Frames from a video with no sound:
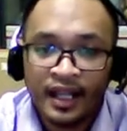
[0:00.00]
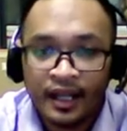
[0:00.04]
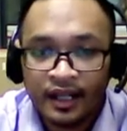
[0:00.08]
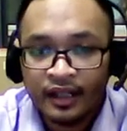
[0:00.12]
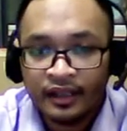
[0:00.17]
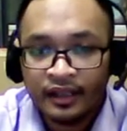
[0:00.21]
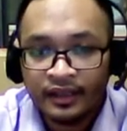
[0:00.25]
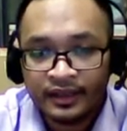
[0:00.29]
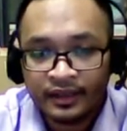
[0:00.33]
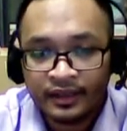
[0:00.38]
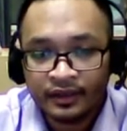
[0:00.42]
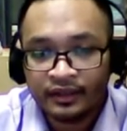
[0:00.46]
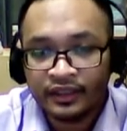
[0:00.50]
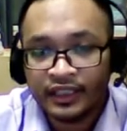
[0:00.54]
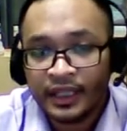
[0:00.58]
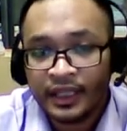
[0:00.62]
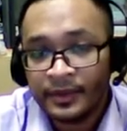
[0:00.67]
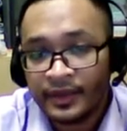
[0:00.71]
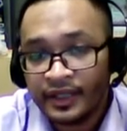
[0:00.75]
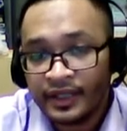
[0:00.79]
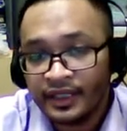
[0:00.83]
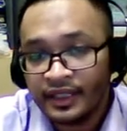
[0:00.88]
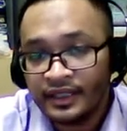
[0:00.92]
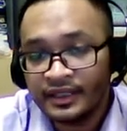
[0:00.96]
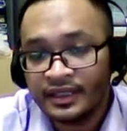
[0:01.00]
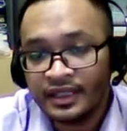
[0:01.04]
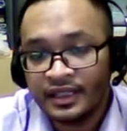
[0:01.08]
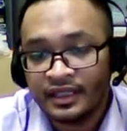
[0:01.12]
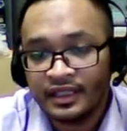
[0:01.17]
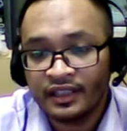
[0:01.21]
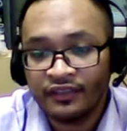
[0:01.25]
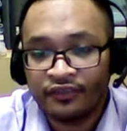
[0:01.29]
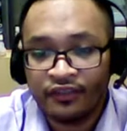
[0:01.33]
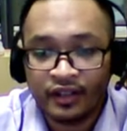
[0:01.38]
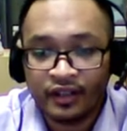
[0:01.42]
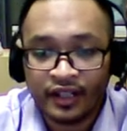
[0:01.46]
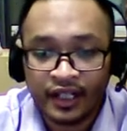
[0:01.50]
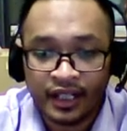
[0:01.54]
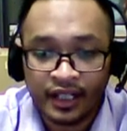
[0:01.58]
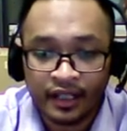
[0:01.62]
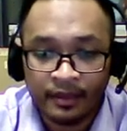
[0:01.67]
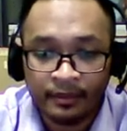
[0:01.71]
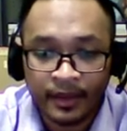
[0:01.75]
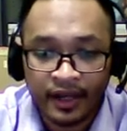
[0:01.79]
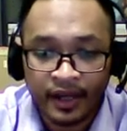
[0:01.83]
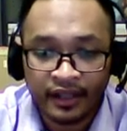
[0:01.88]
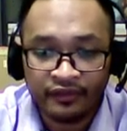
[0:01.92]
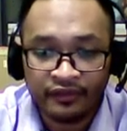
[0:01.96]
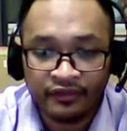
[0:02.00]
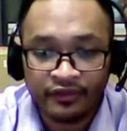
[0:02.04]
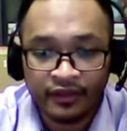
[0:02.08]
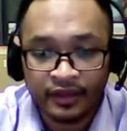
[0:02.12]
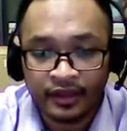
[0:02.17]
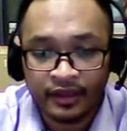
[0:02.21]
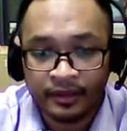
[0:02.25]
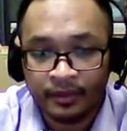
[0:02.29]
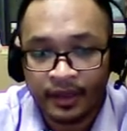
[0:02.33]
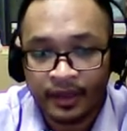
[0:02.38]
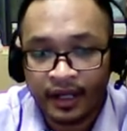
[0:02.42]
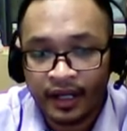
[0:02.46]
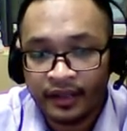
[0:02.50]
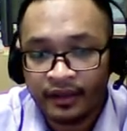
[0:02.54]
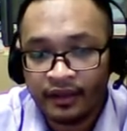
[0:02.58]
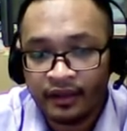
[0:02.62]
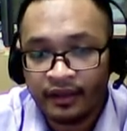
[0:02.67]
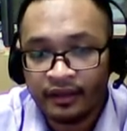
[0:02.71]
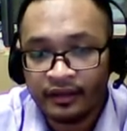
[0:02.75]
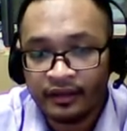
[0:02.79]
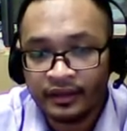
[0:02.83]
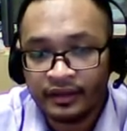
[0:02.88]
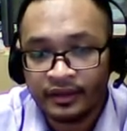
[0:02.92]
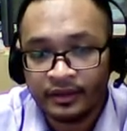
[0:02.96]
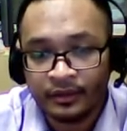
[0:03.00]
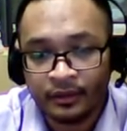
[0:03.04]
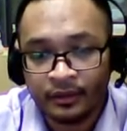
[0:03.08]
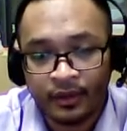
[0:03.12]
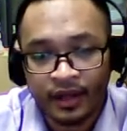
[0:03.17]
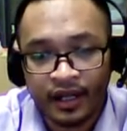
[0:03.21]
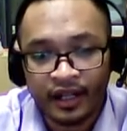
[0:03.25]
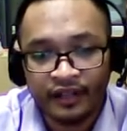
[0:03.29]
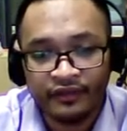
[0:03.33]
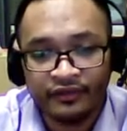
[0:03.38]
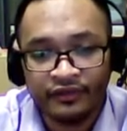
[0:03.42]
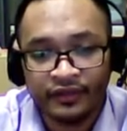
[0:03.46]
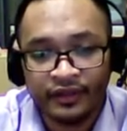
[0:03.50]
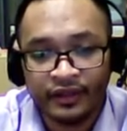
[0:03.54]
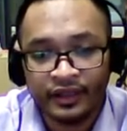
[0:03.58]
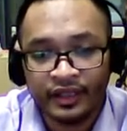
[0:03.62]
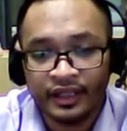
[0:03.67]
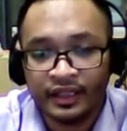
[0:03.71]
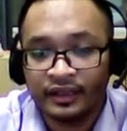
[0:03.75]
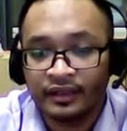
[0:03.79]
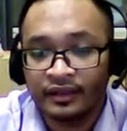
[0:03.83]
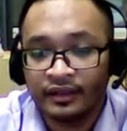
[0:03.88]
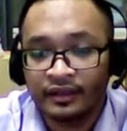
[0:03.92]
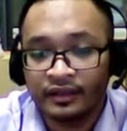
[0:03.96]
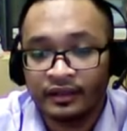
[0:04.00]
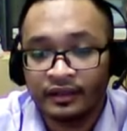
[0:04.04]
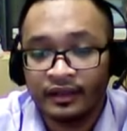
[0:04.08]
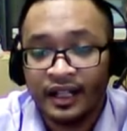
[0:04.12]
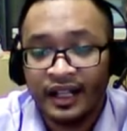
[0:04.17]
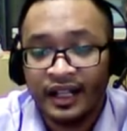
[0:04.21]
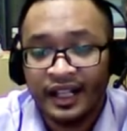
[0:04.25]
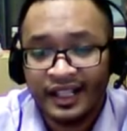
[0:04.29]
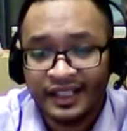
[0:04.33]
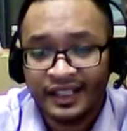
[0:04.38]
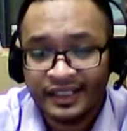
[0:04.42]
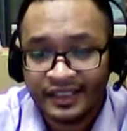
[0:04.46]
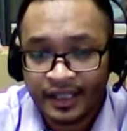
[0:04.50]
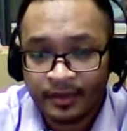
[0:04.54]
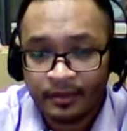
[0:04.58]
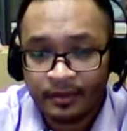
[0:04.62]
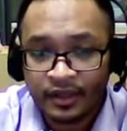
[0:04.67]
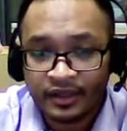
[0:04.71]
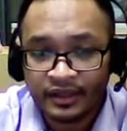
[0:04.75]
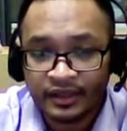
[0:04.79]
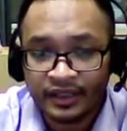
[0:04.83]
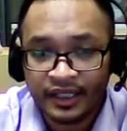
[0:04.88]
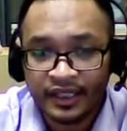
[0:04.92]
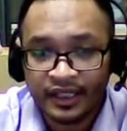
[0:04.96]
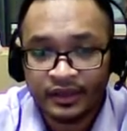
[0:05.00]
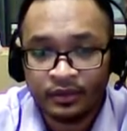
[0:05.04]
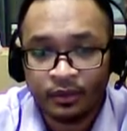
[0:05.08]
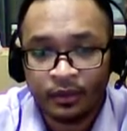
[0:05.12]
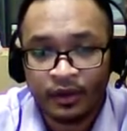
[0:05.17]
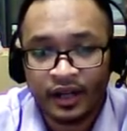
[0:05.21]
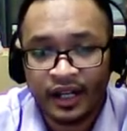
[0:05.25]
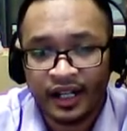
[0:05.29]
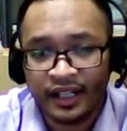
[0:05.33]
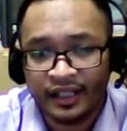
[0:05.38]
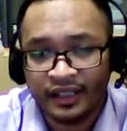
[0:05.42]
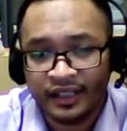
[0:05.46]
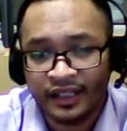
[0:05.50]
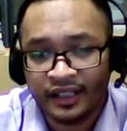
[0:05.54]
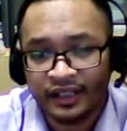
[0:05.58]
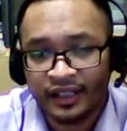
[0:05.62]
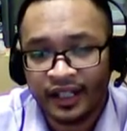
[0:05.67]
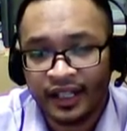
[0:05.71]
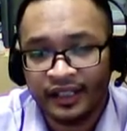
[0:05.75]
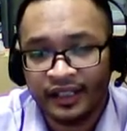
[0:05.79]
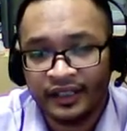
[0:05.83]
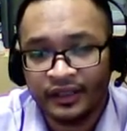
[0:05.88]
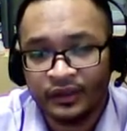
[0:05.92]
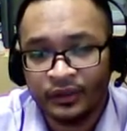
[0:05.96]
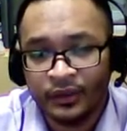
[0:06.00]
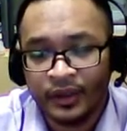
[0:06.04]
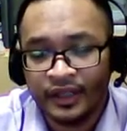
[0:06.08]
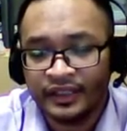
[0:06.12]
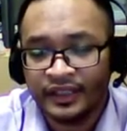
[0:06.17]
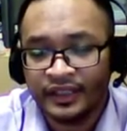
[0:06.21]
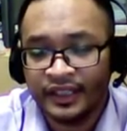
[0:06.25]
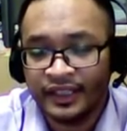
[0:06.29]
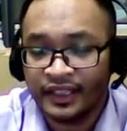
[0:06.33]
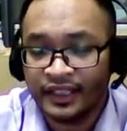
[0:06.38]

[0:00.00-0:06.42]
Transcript: So typically 64 kilobyte for the BIOS, while for the CMOS is 128